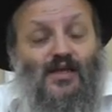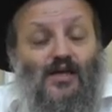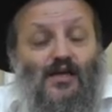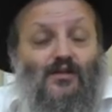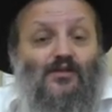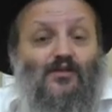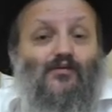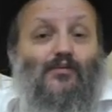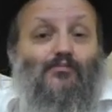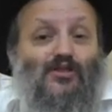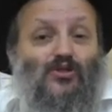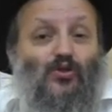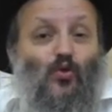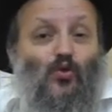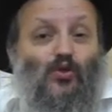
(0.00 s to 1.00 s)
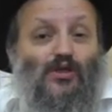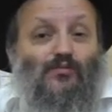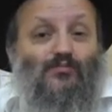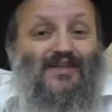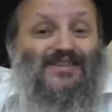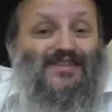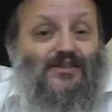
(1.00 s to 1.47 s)
And the Rebbe told
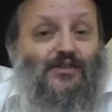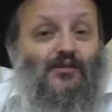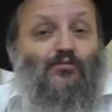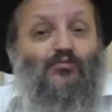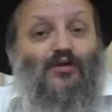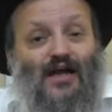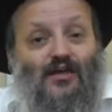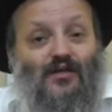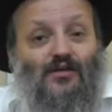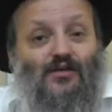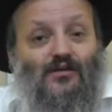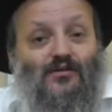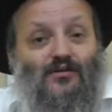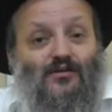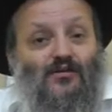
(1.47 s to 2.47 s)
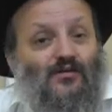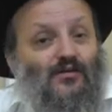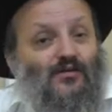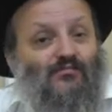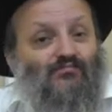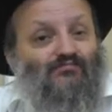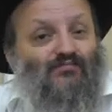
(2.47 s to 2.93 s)
him, it's still rocky.
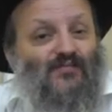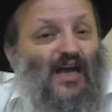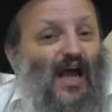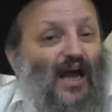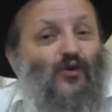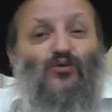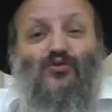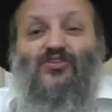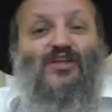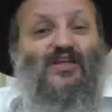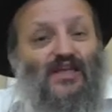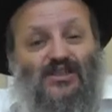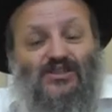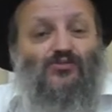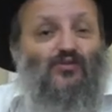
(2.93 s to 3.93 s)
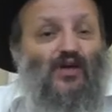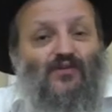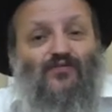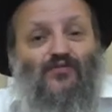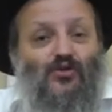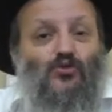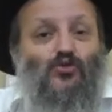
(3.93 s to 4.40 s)
I don't think it's right
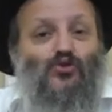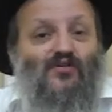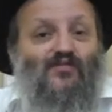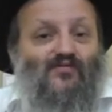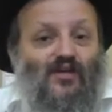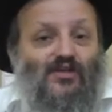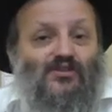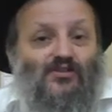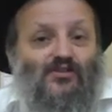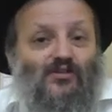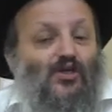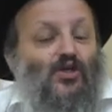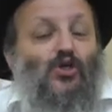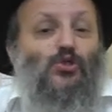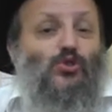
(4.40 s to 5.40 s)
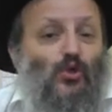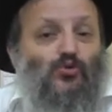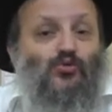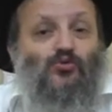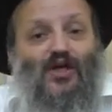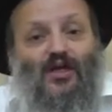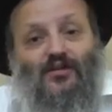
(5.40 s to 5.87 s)
for you to invest. Don't
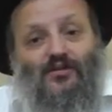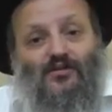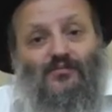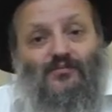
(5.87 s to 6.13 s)
do that.